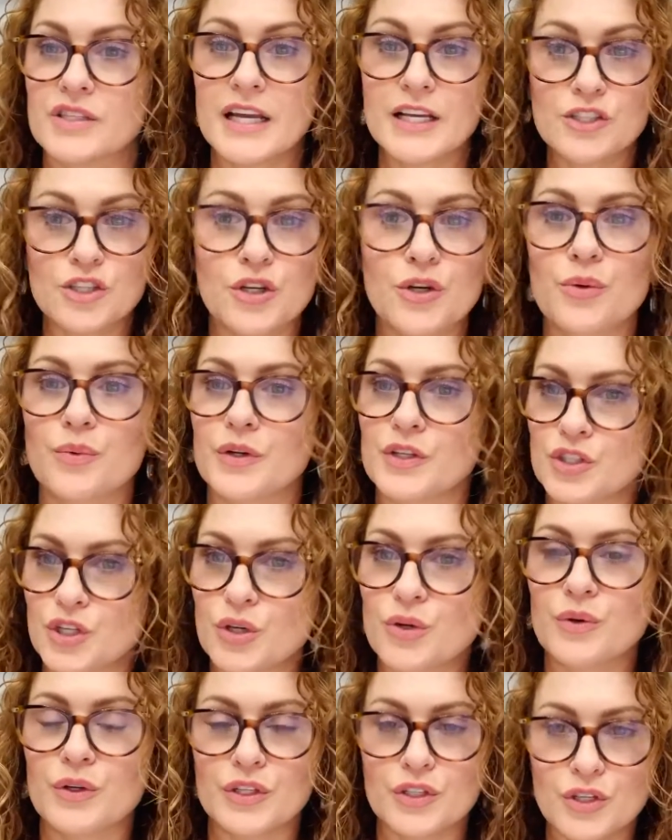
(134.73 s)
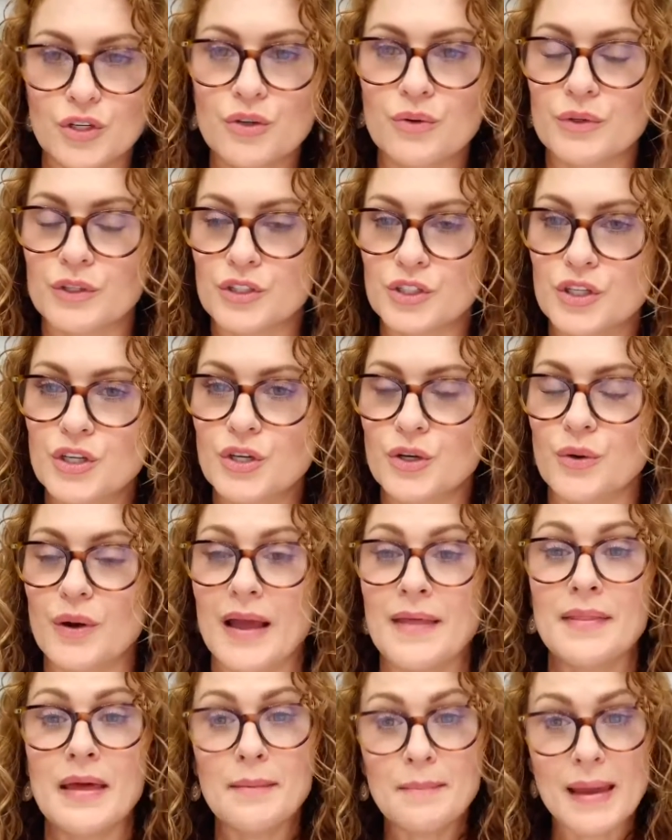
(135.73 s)
They do and do and do and do,
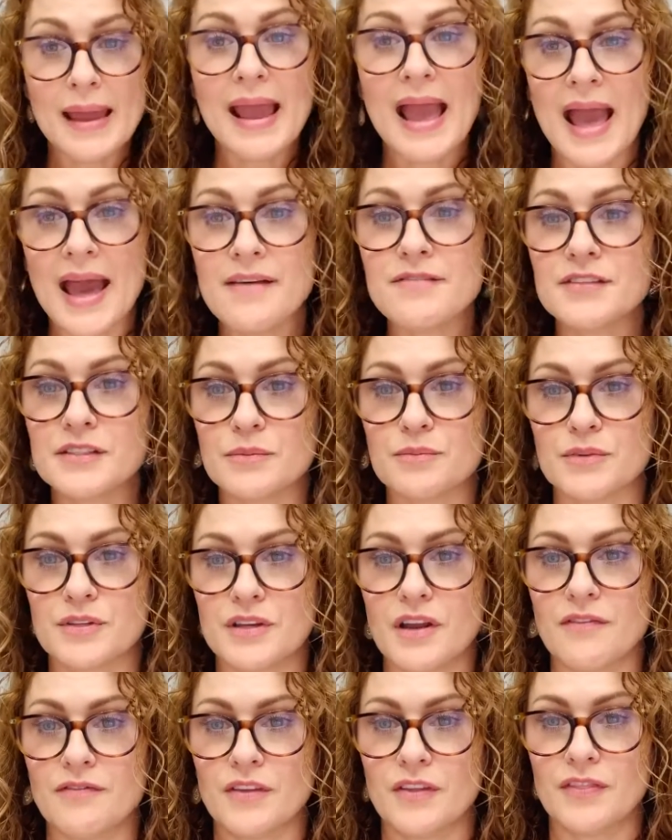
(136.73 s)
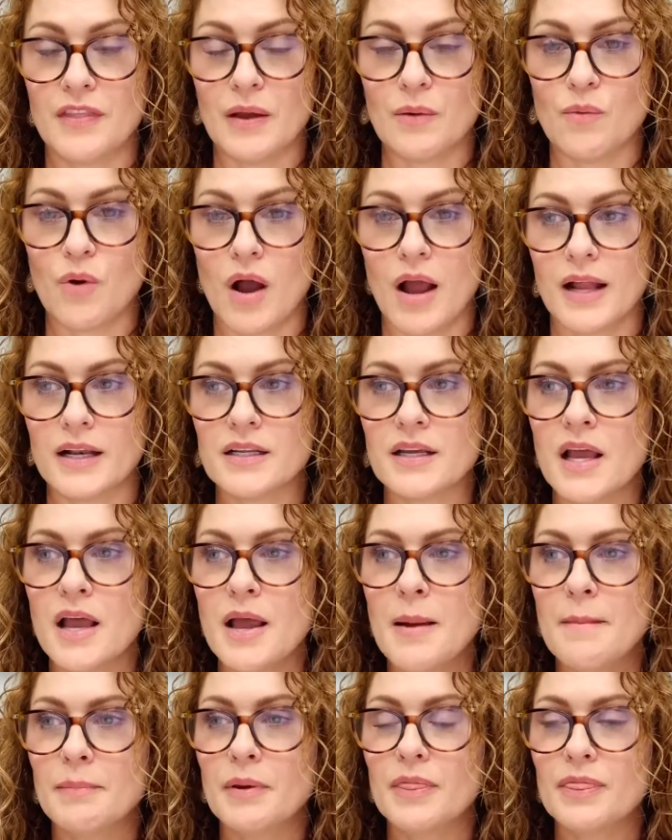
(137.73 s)
and they may have some stuff that they want,
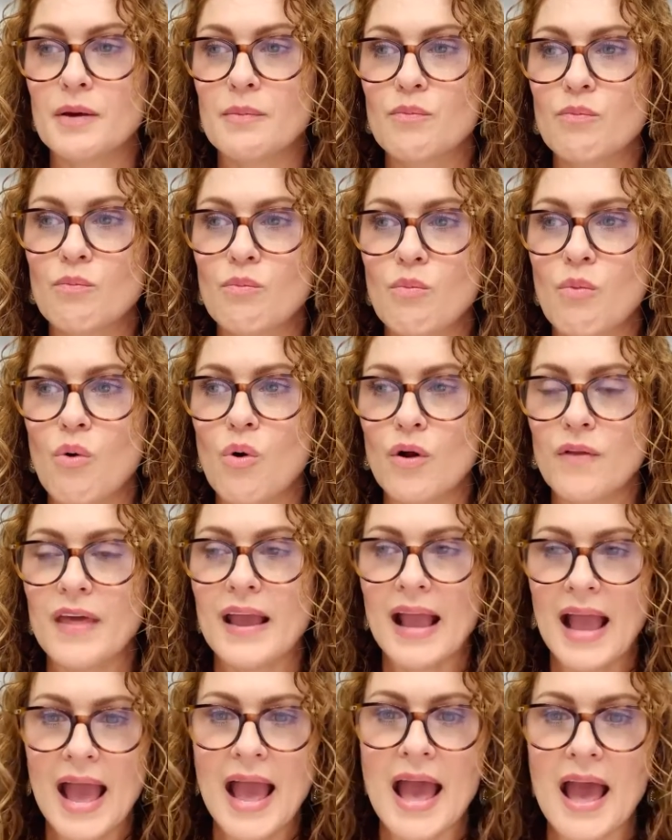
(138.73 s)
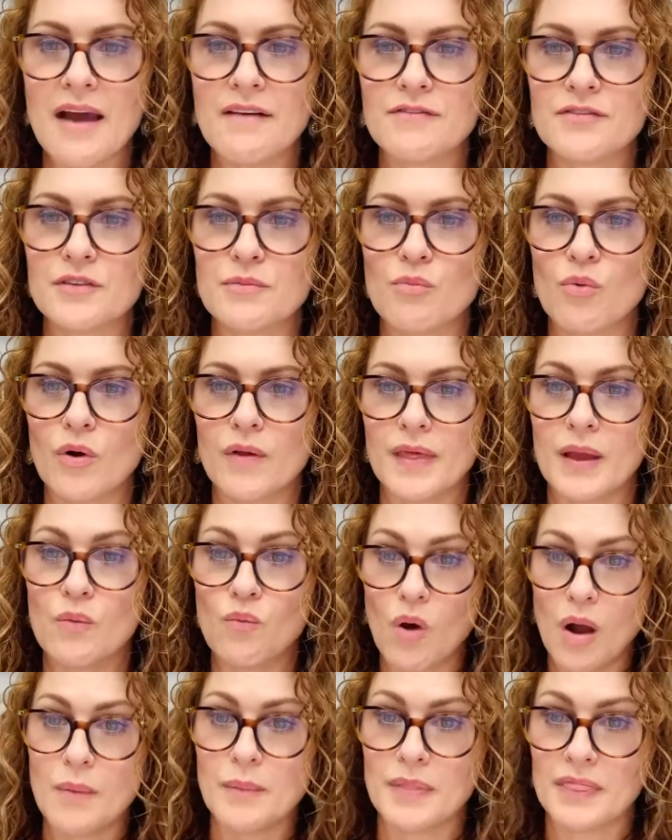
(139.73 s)
but the more they have, the more they
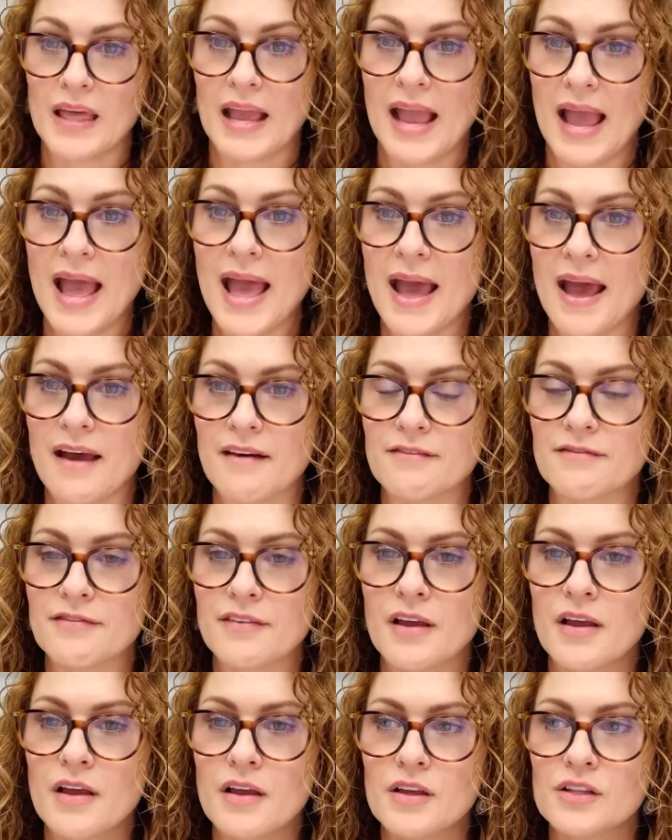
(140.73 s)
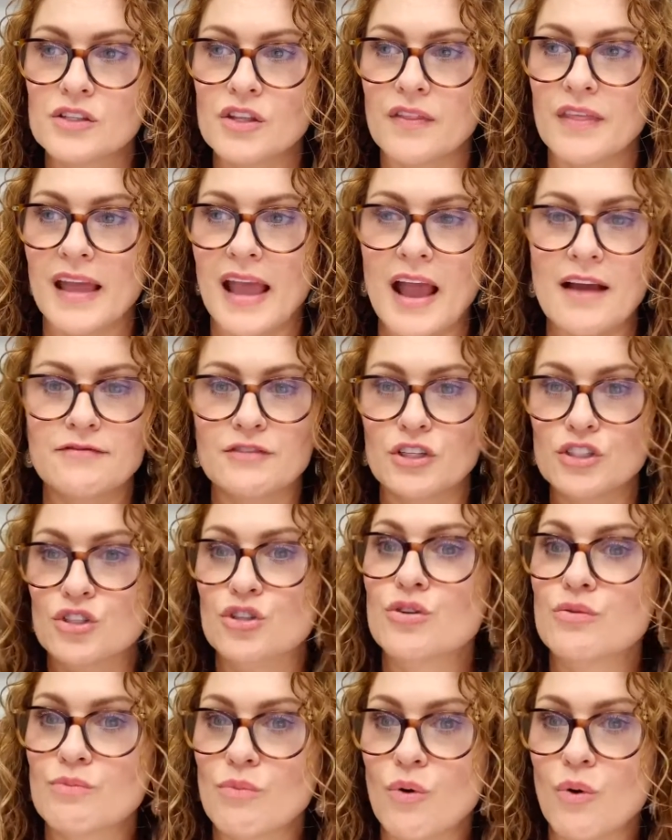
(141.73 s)
want what they have, so they have to
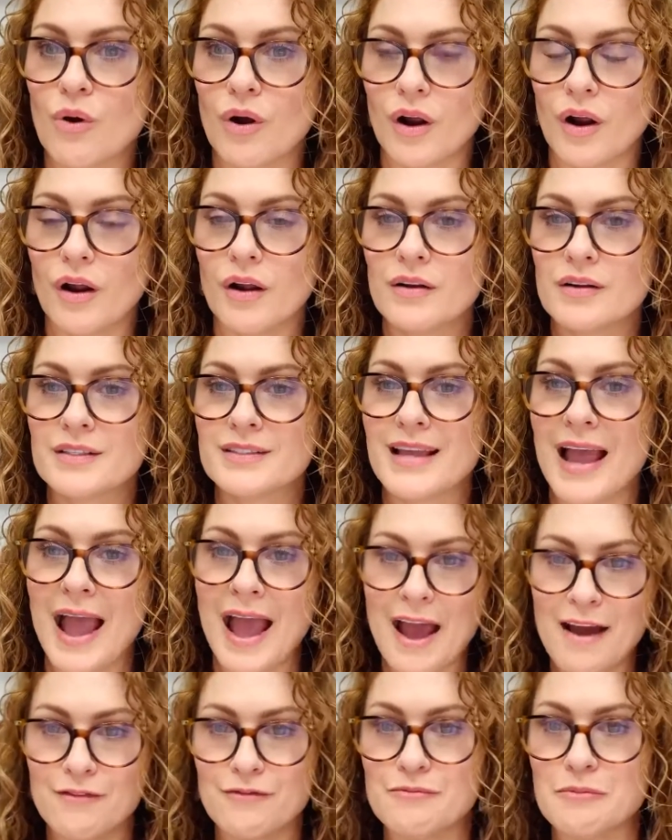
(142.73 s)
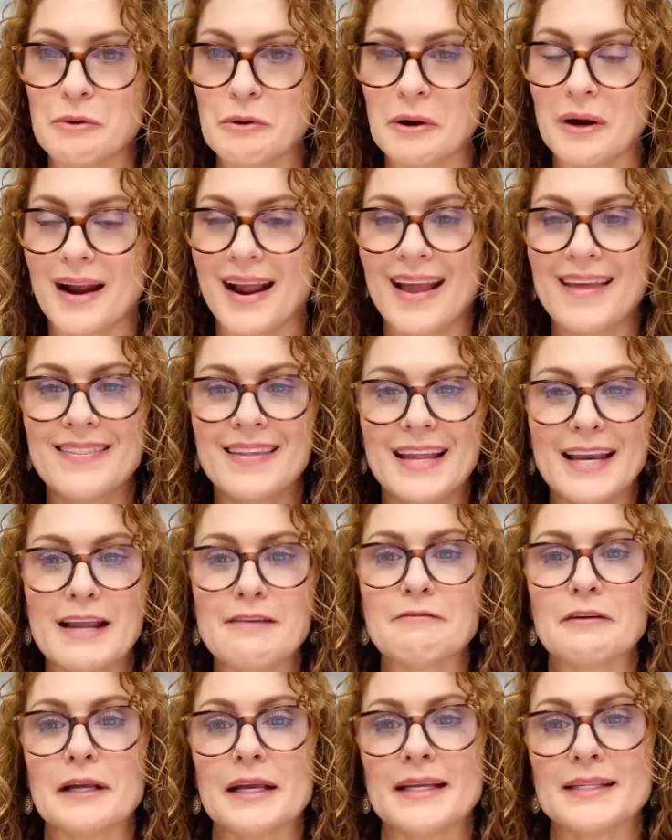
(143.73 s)
do more to have more, and they
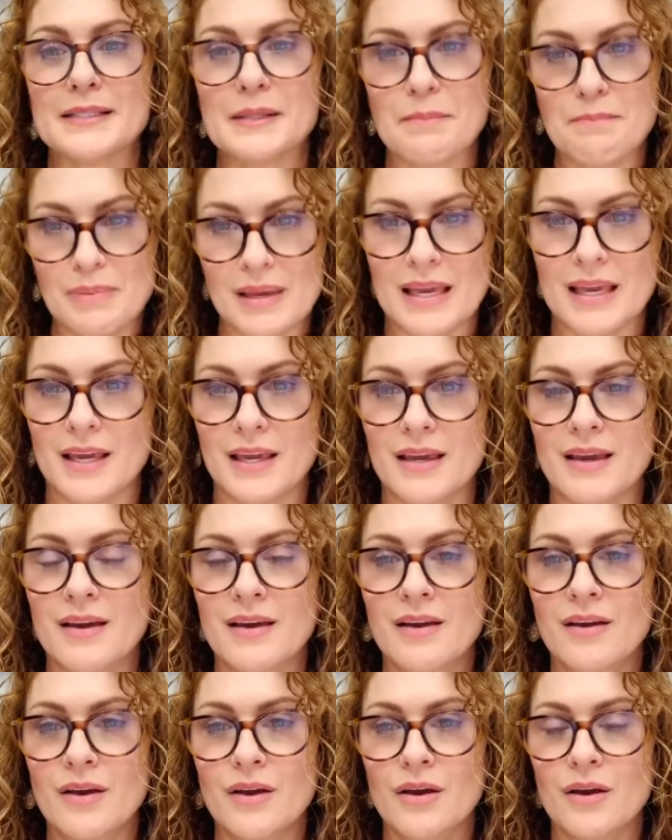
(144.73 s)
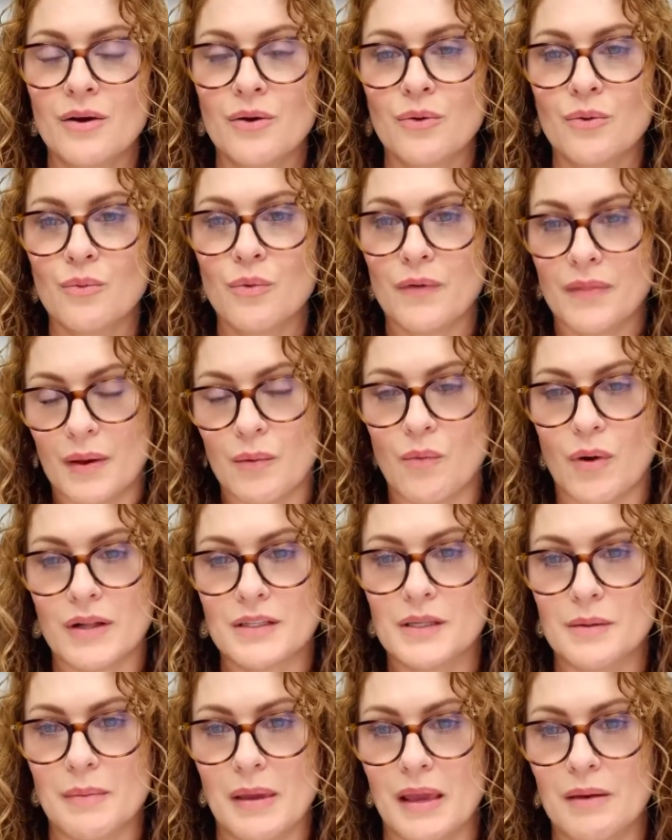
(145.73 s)
never get to be where they
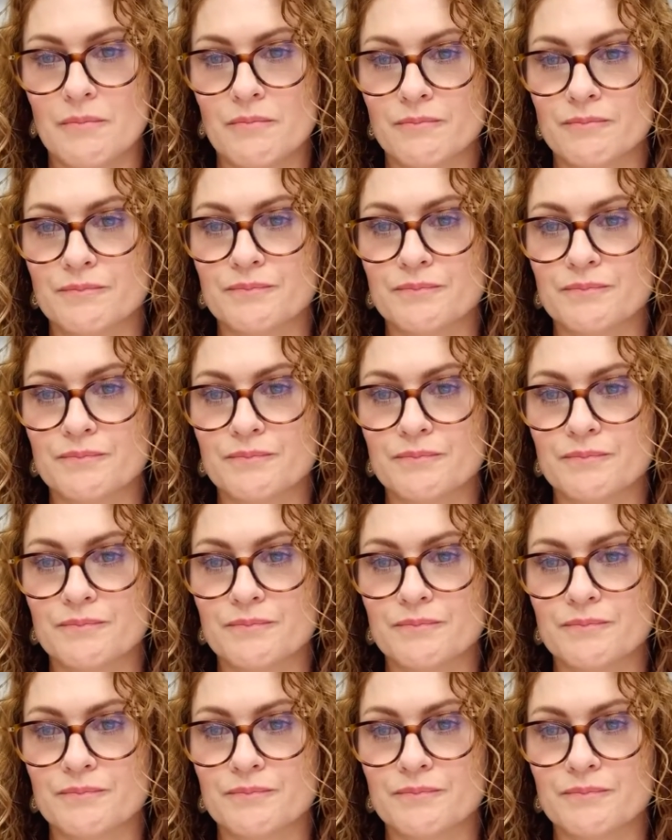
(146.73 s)
want to be.